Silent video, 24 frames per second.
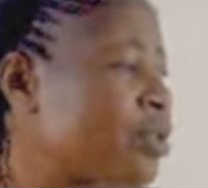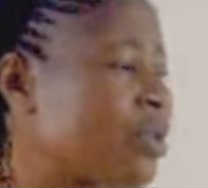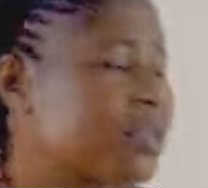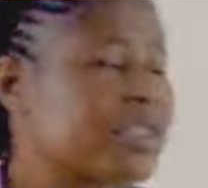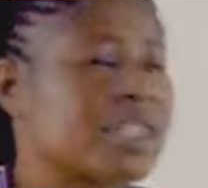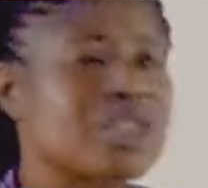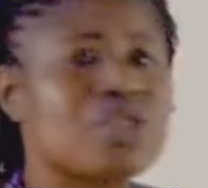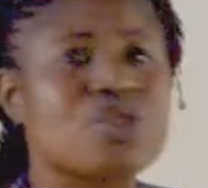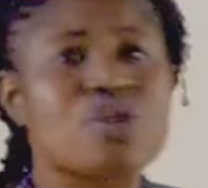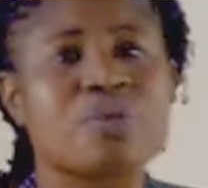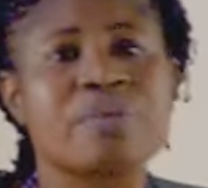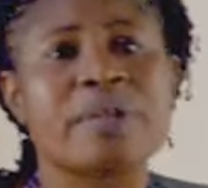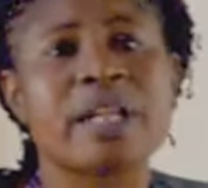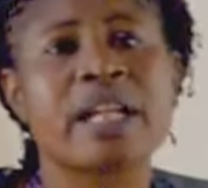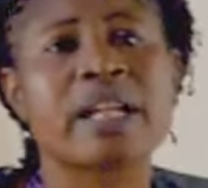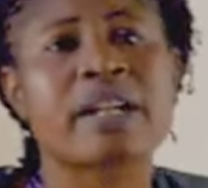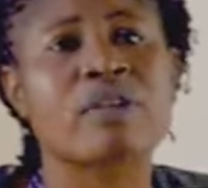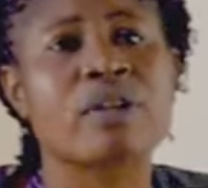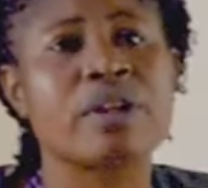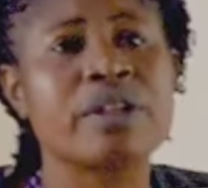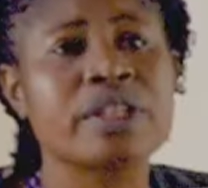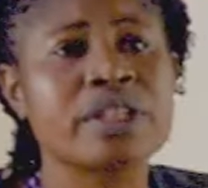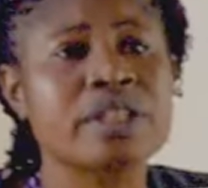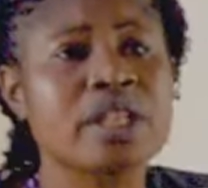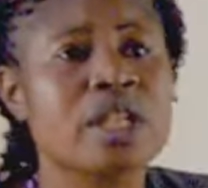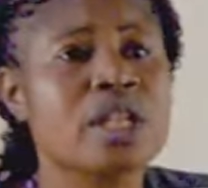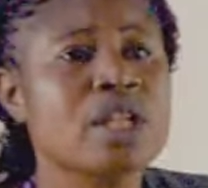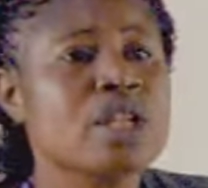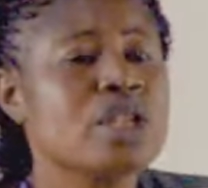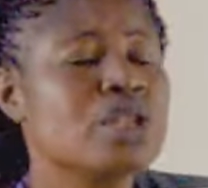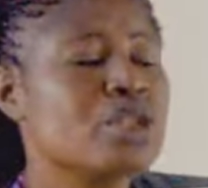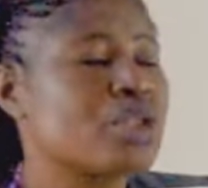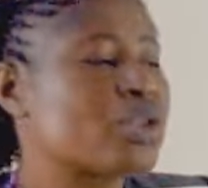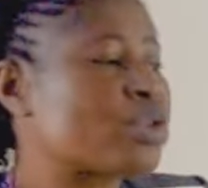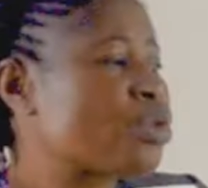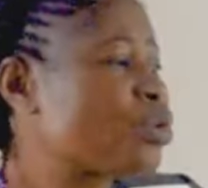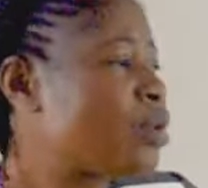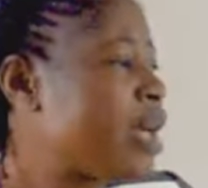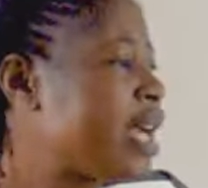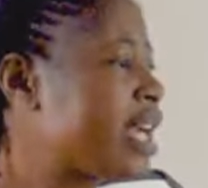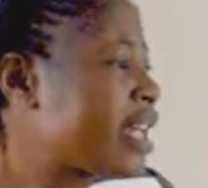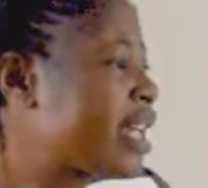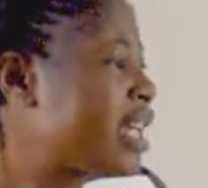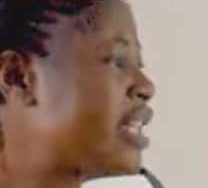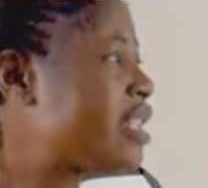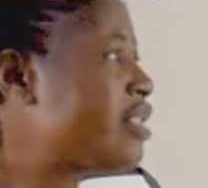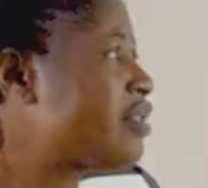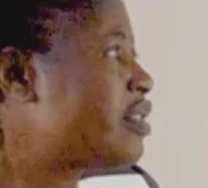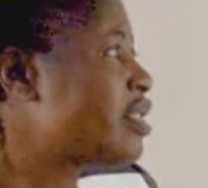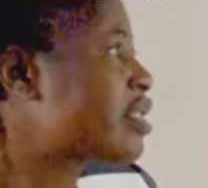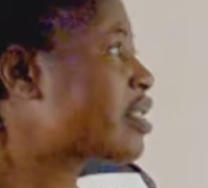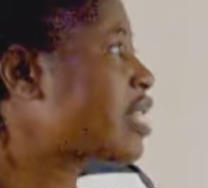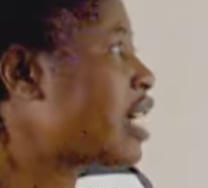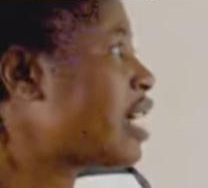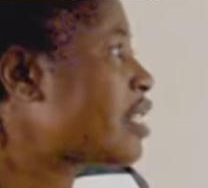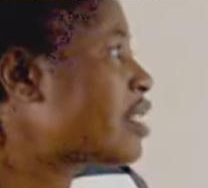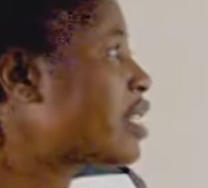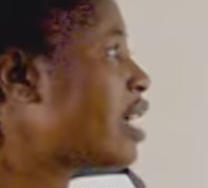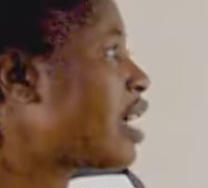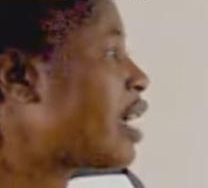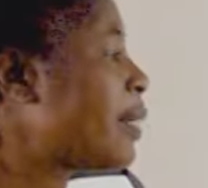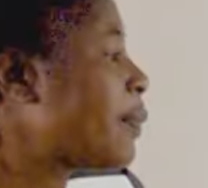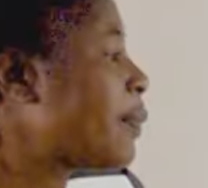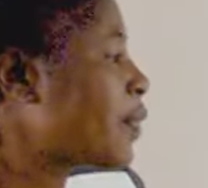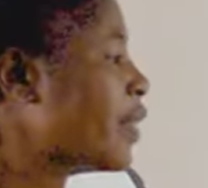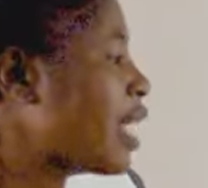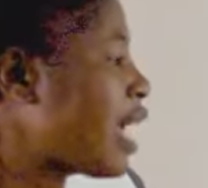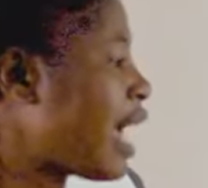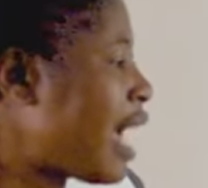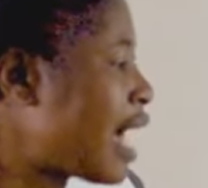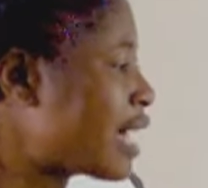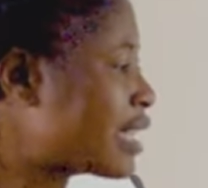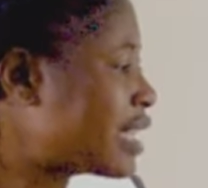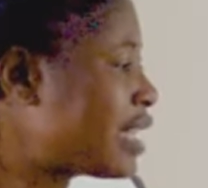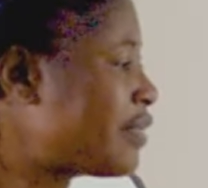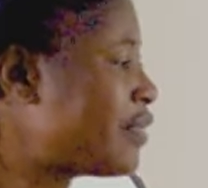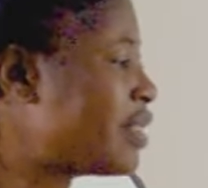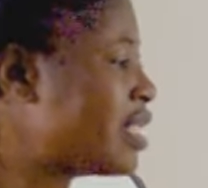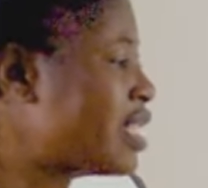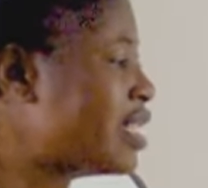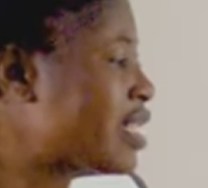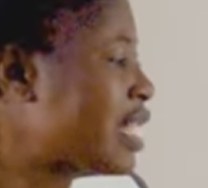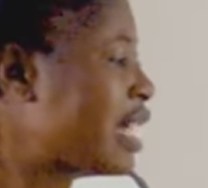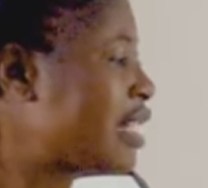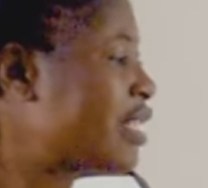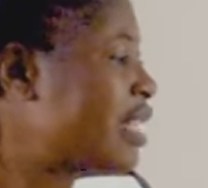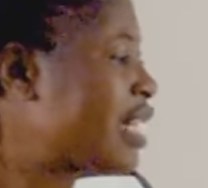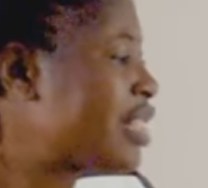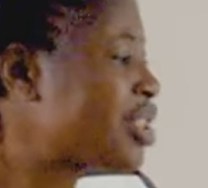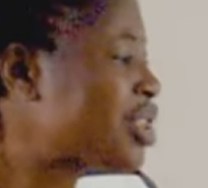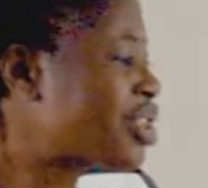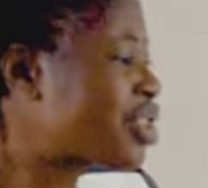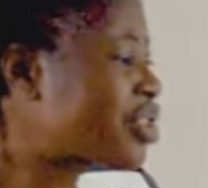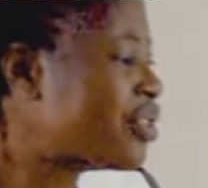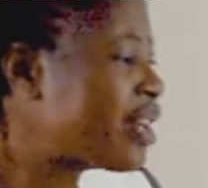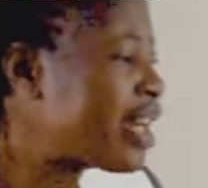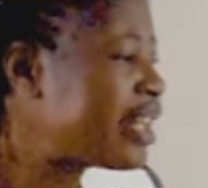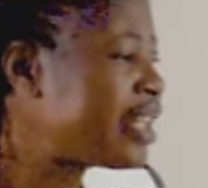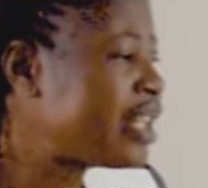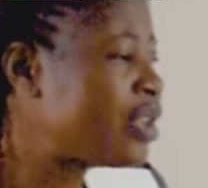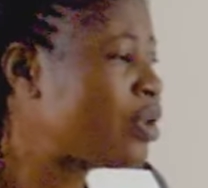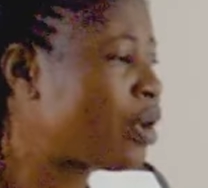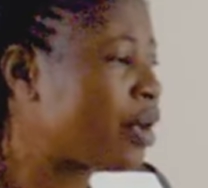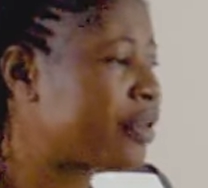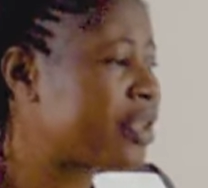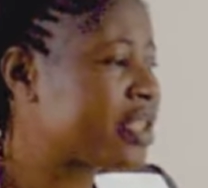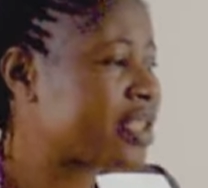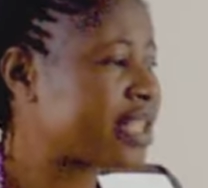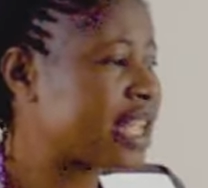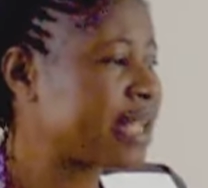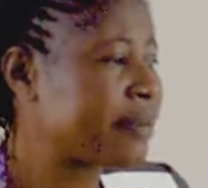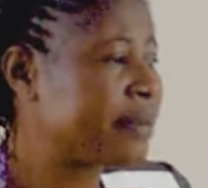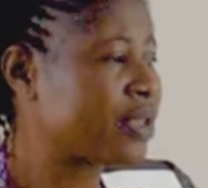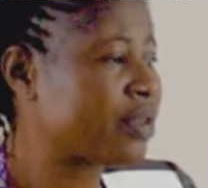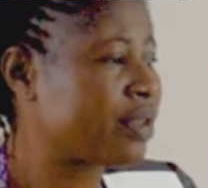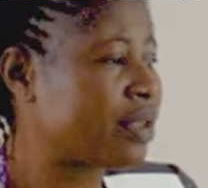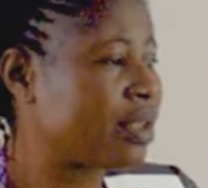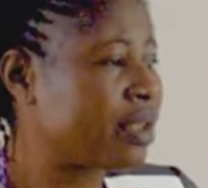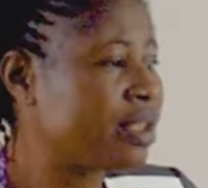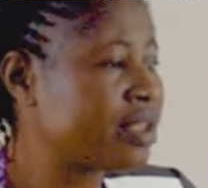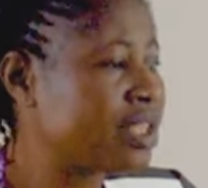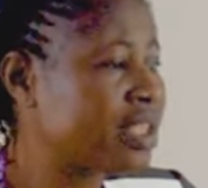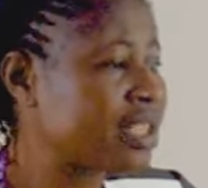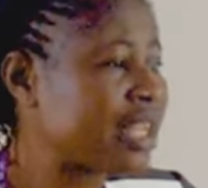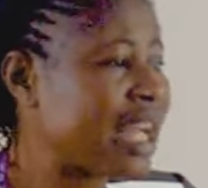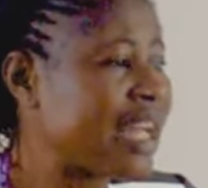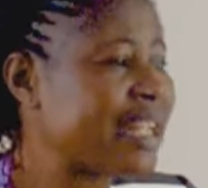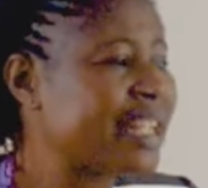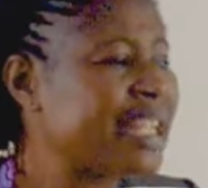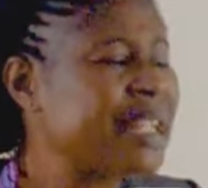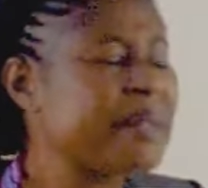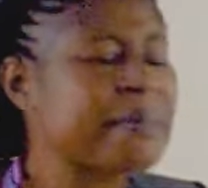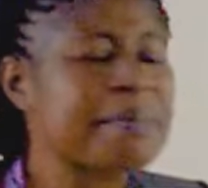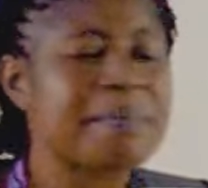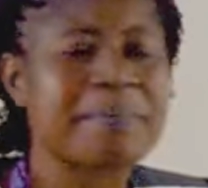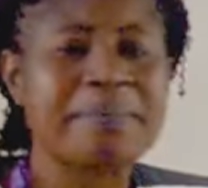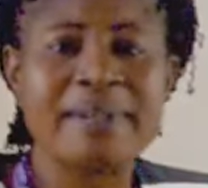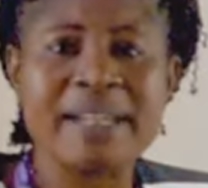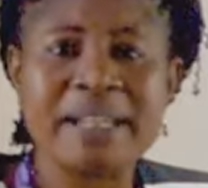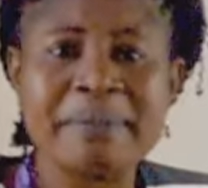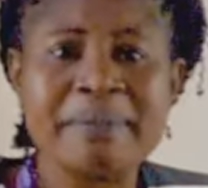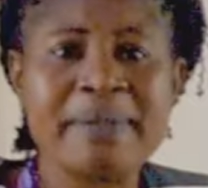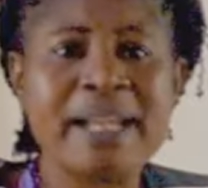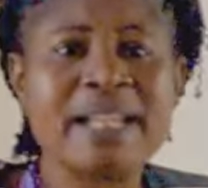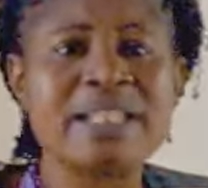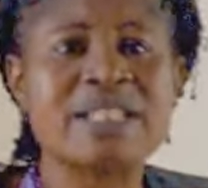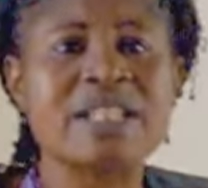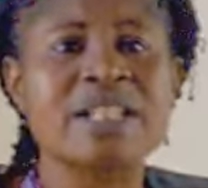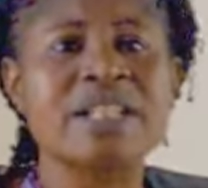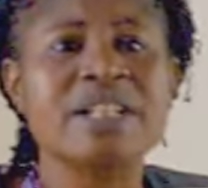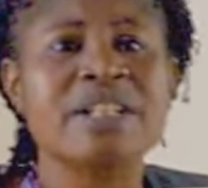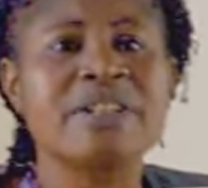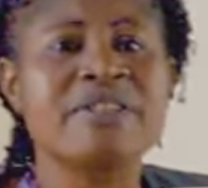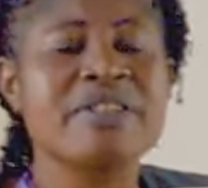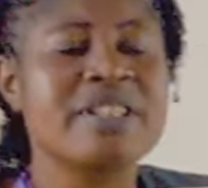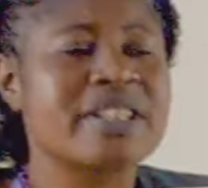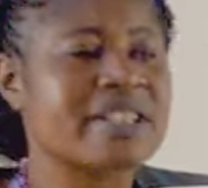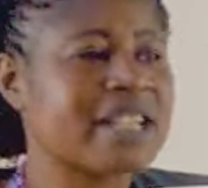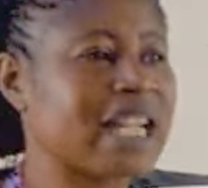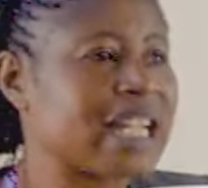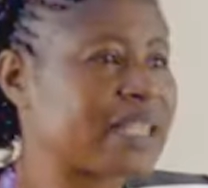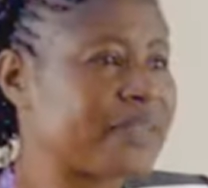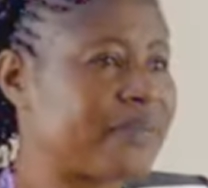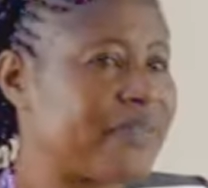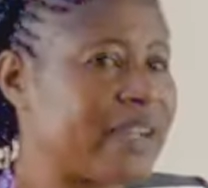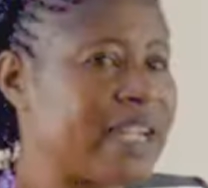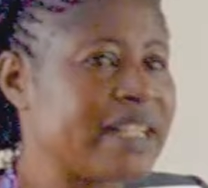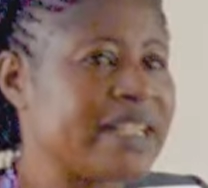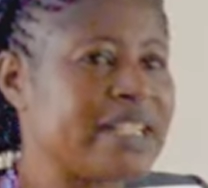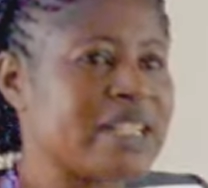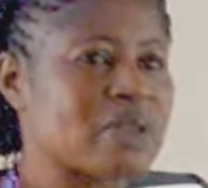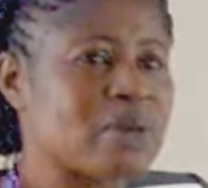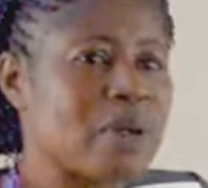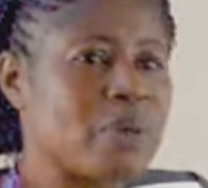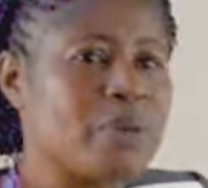Nurses should be encouraged to engage in research activities, and then training on research methodologies and implement research findings.